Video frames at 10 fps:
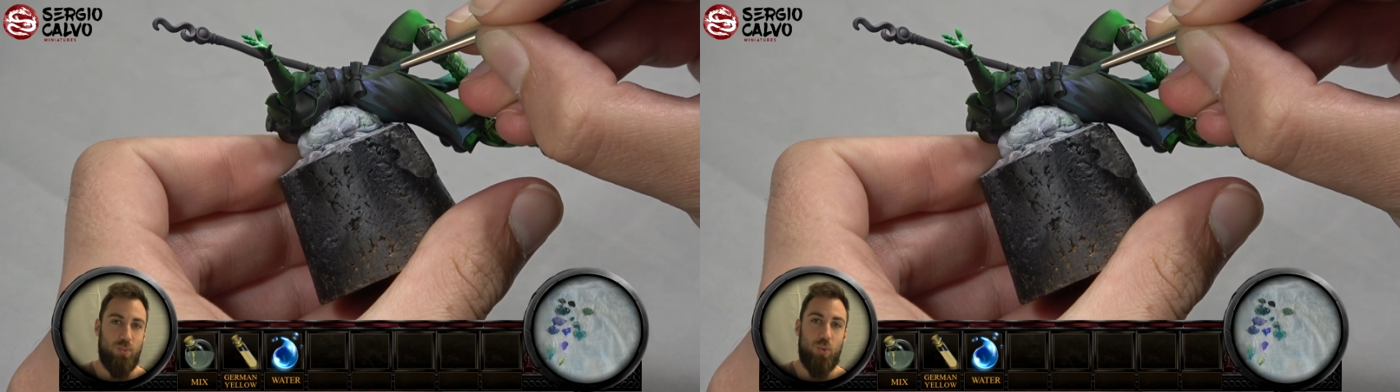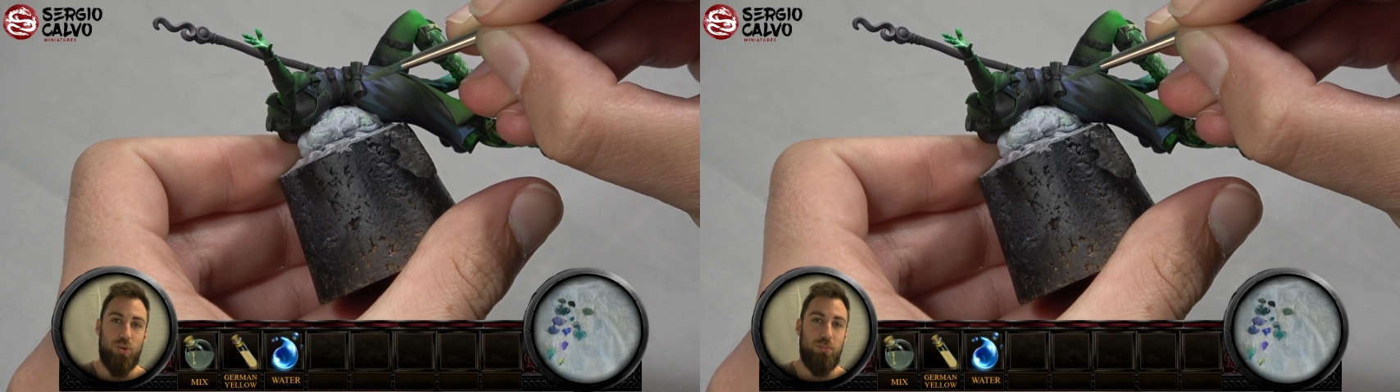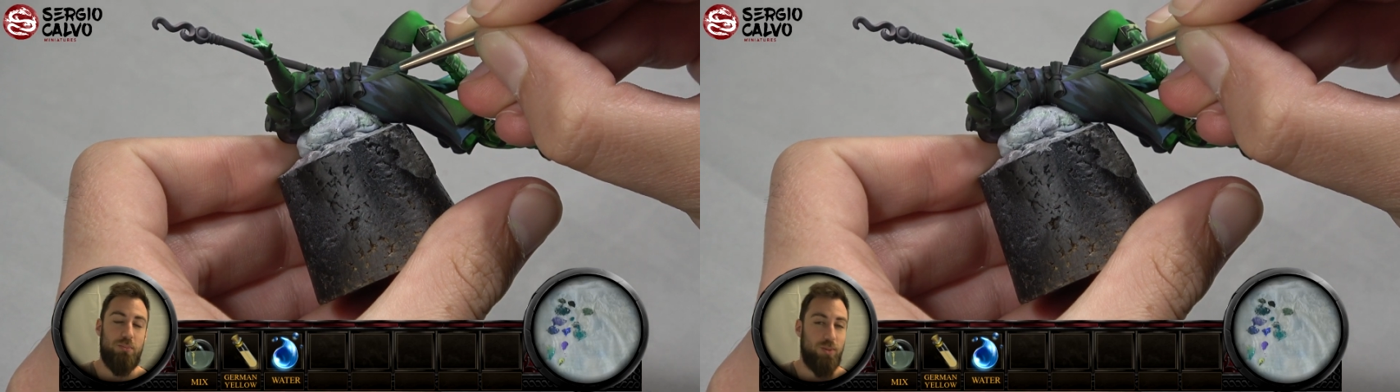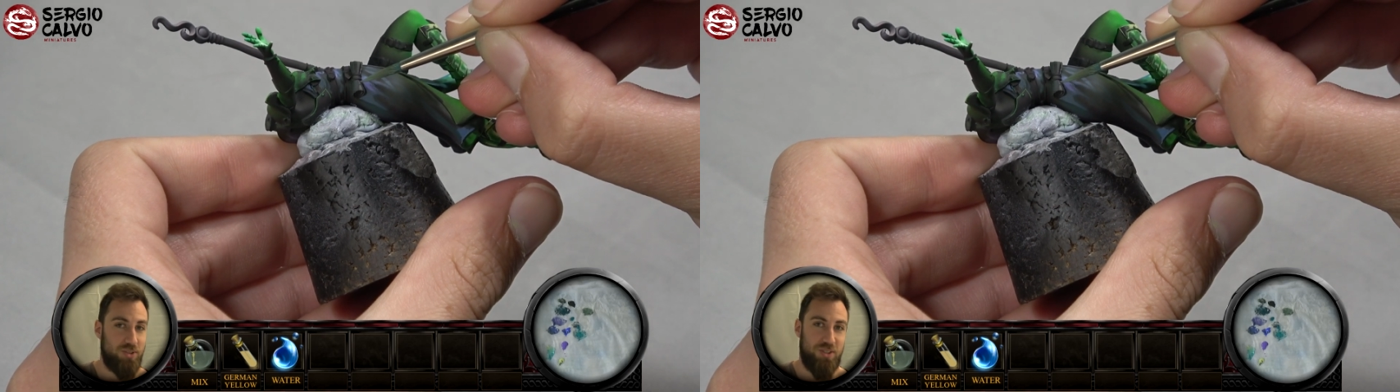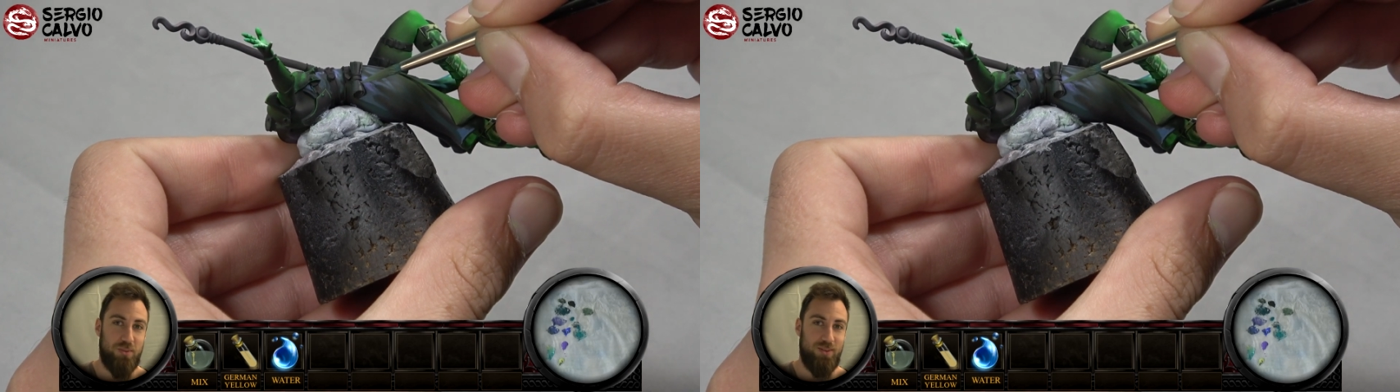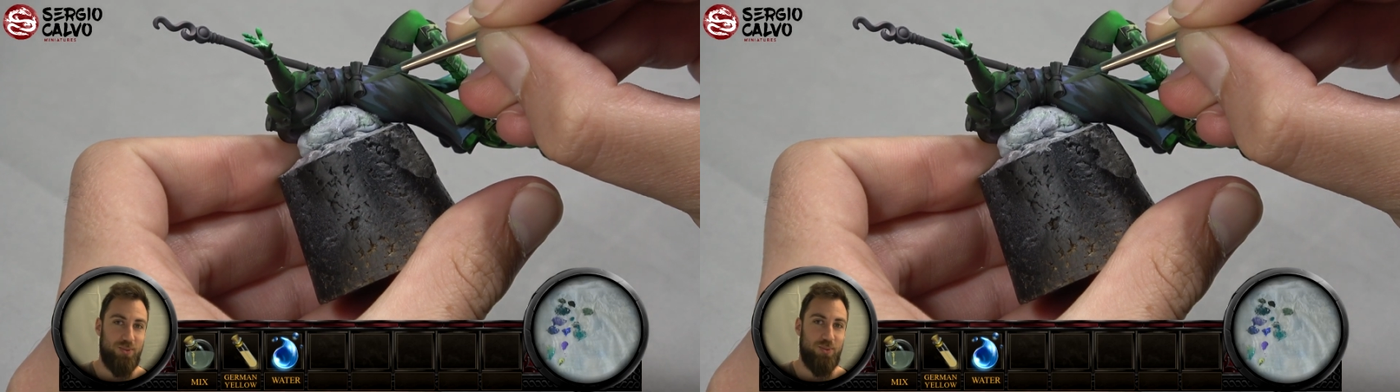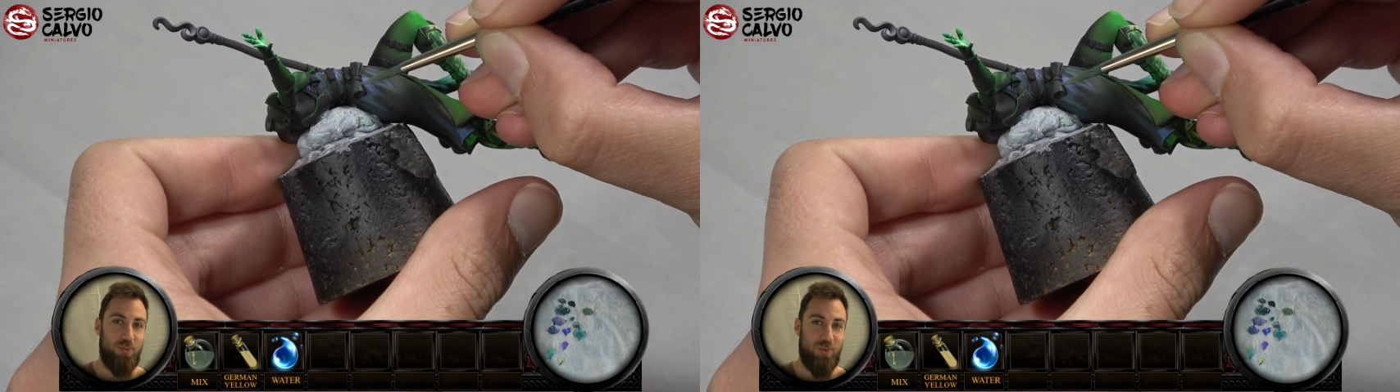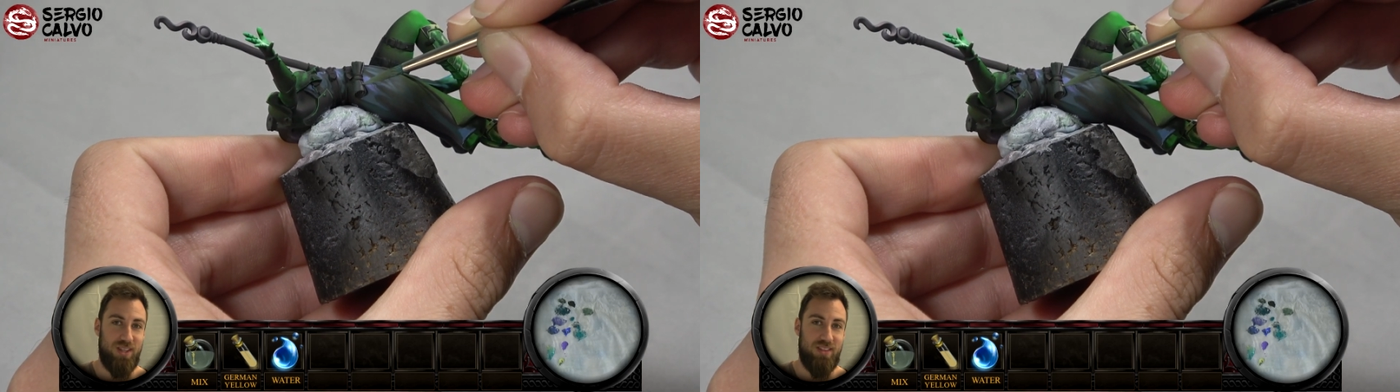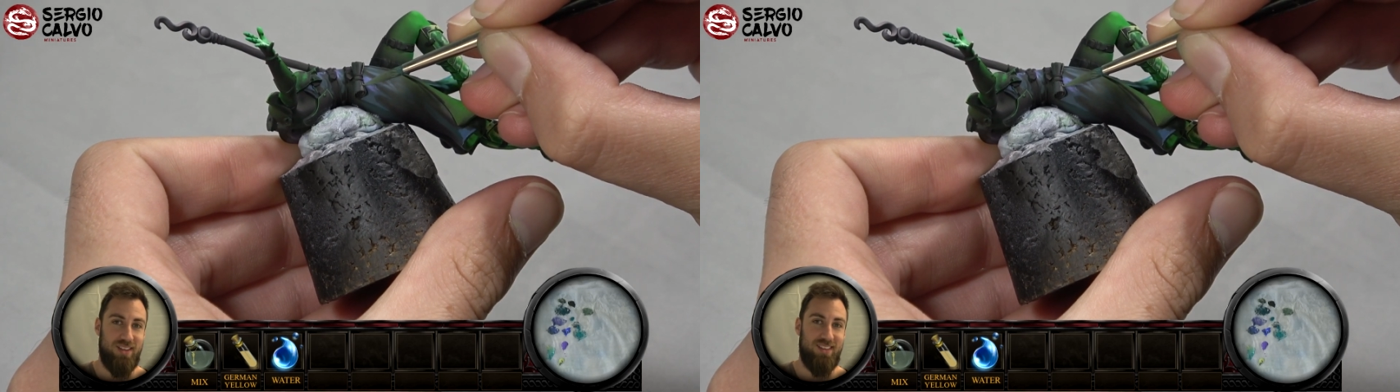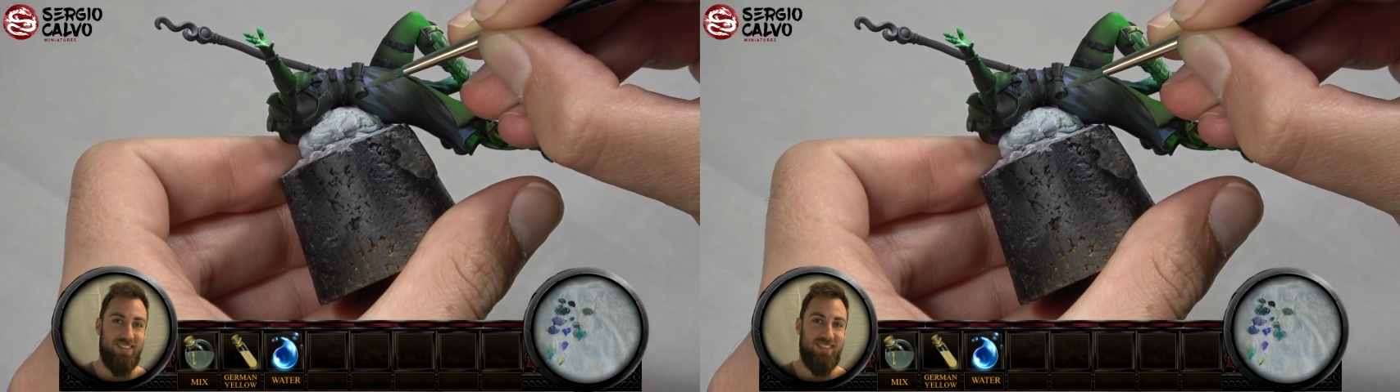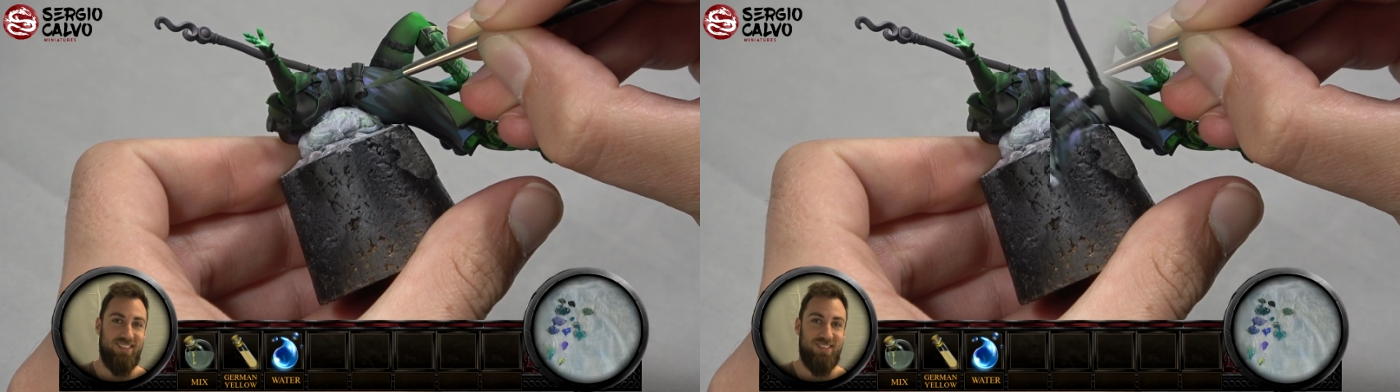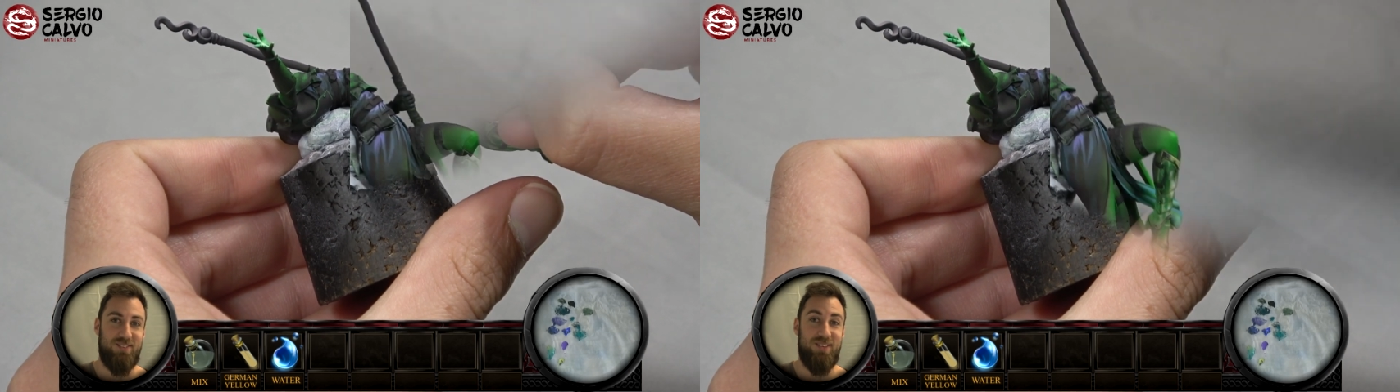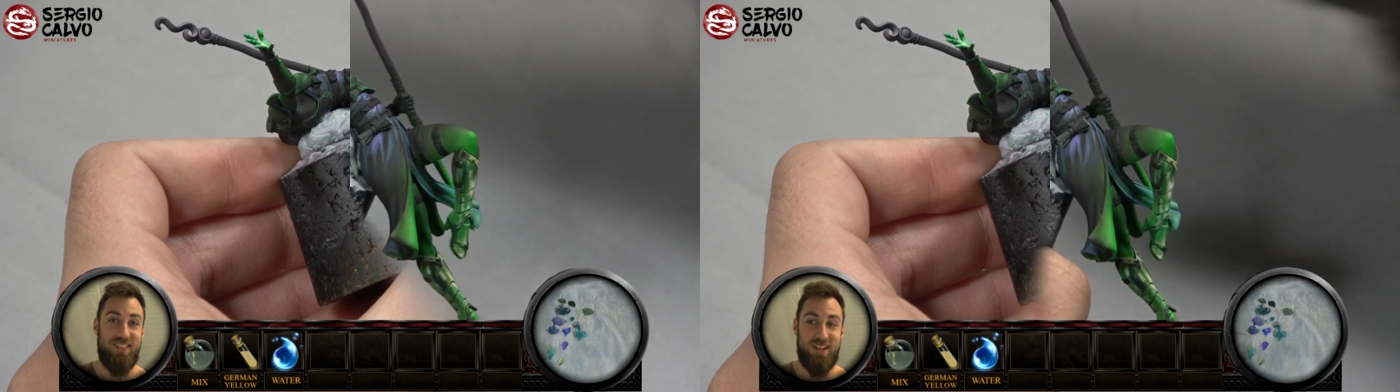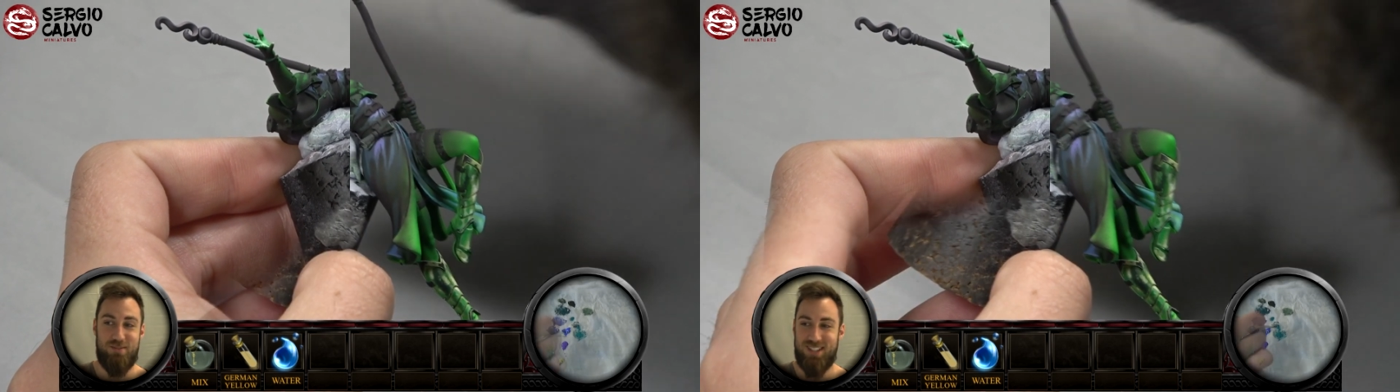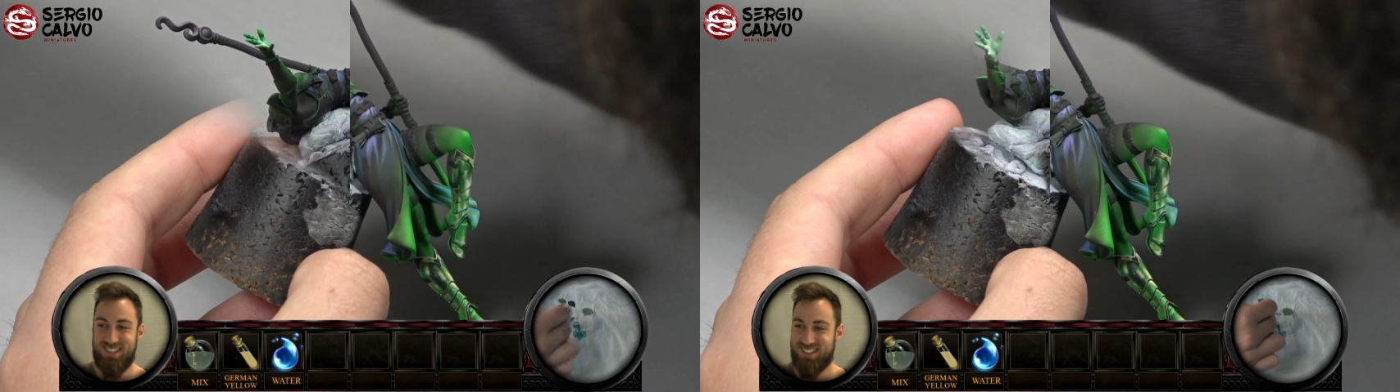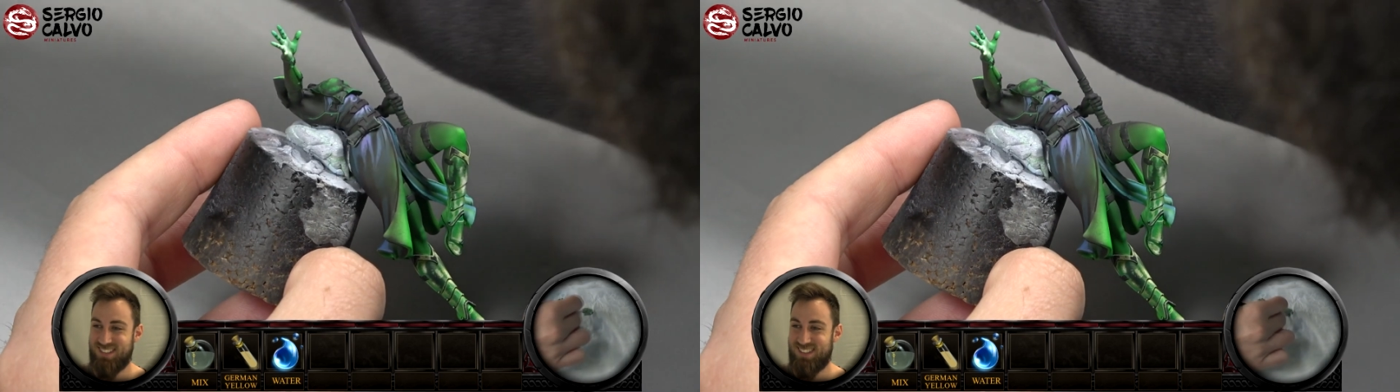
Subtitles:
won't be possible to create with the airbrush.